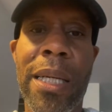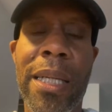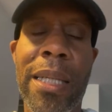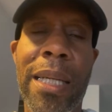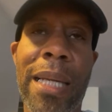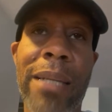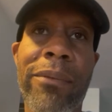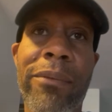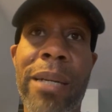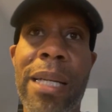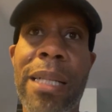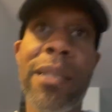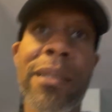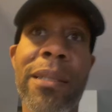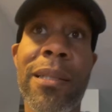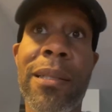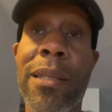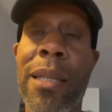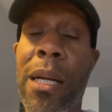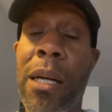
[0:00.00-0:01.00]
and that regular
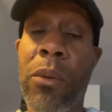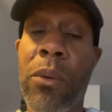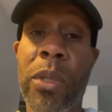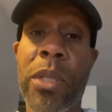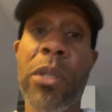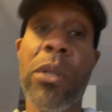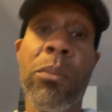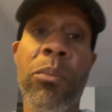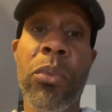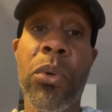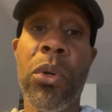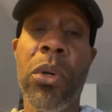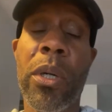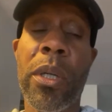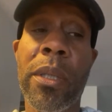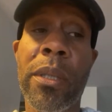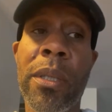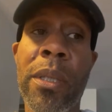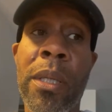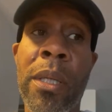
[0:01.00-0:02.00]
cell, when you're
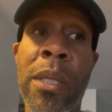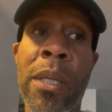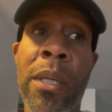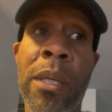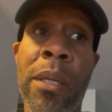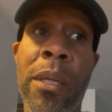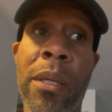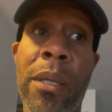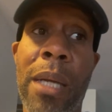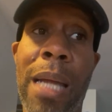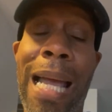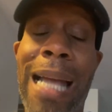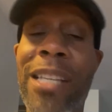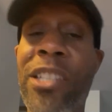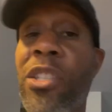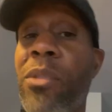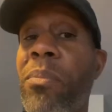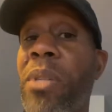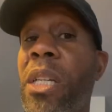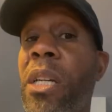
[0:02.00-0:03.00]
born,
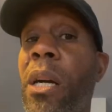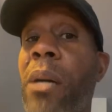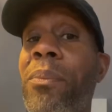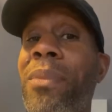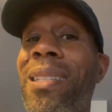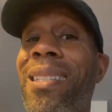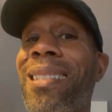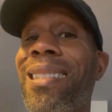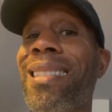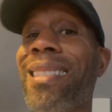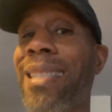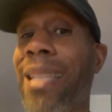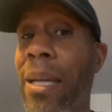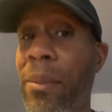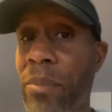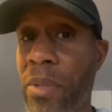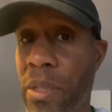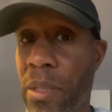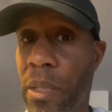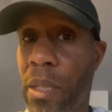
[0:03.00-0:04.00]
actually becomes a
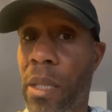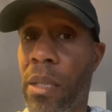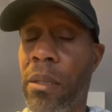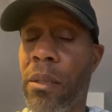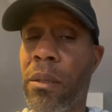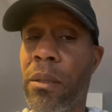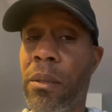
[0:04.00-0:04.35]
stem cell.